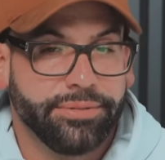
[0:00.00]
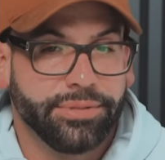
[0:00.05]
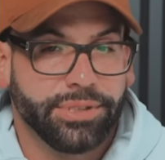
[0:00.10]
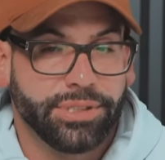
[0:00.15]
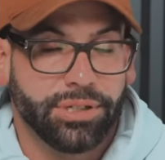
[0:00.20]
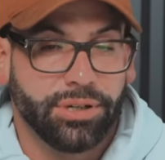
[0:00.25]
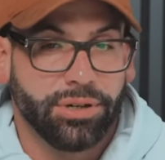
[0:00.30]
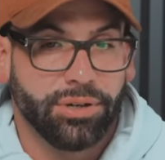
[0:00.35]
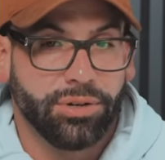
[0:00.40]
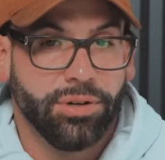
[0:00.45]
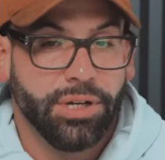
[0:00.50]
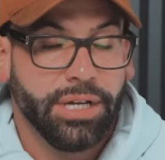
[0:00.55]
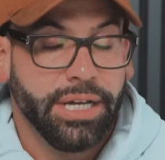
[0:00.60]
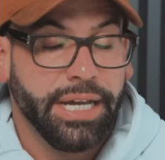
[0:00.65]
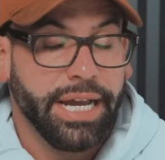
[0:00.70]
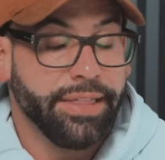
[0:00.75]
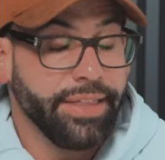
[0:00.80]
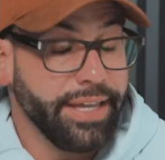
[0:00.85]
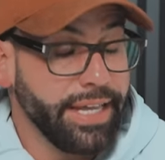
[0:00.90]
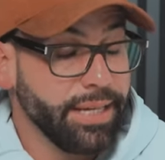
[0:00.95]
So,
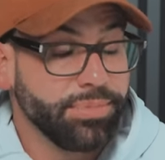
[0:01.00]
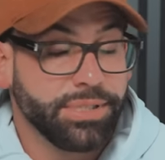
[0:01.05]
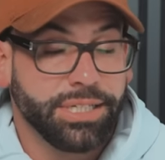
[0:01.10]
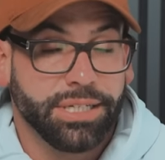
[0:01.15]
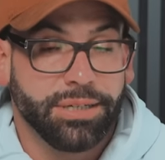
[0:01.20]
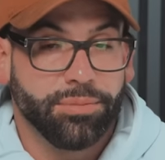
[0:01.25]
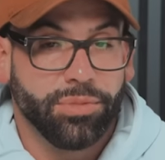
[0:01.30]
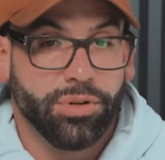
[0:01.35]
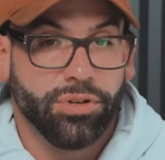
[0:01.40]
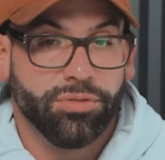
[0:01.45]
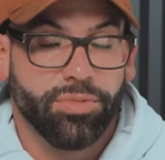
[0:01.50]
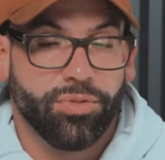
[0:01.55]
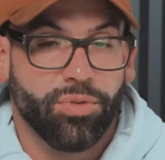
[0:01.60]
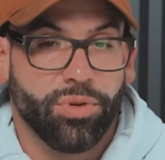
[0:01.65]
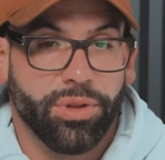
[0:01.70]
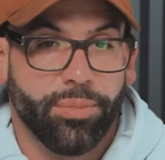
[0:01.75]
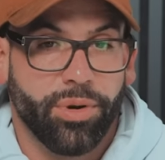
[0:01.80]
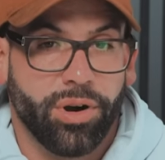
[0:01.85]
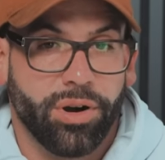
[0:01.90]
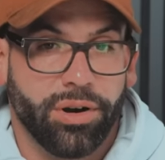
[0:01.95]
and the hips didn't move
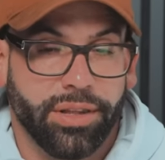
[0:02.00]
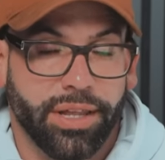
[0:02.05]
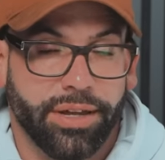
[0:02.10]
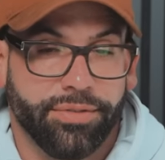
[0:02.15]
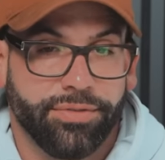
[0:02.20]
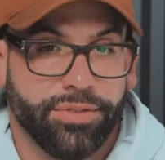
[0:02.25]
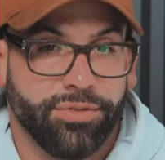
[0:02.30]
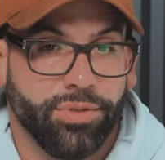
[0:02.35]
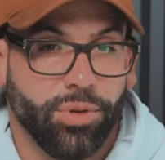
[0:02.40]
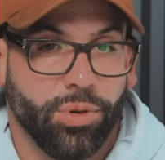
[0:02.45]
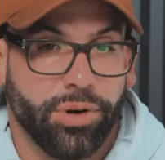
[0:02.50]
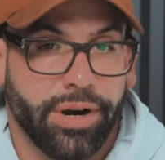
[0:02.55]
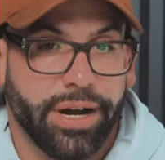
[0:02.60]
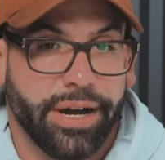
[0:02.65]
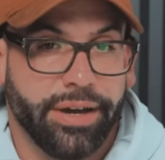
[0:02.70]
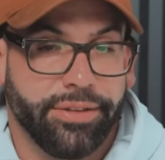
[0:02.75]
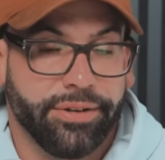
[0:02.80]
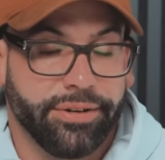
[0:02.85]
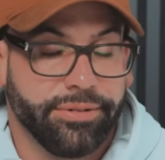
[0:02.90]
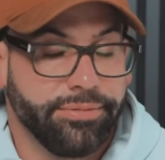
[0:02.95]
before the bar left the floor
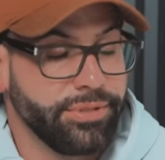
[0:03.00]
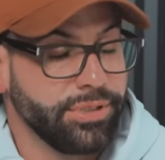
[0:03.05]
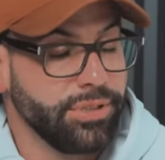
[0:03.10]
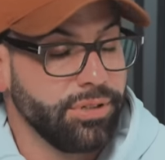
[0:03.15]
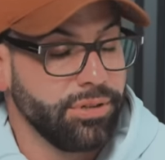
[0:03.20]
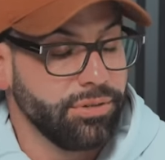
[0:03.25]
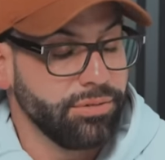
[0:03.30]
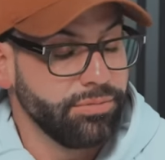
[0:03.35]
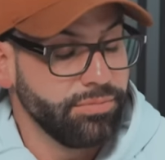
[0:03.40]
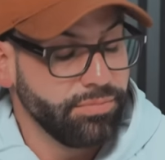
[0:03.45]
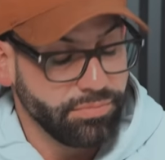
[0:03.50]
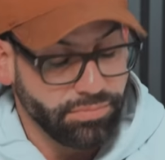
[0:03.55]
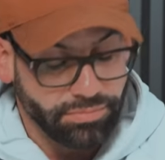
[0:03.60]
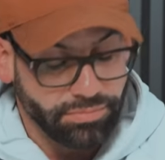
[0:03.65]
either. So,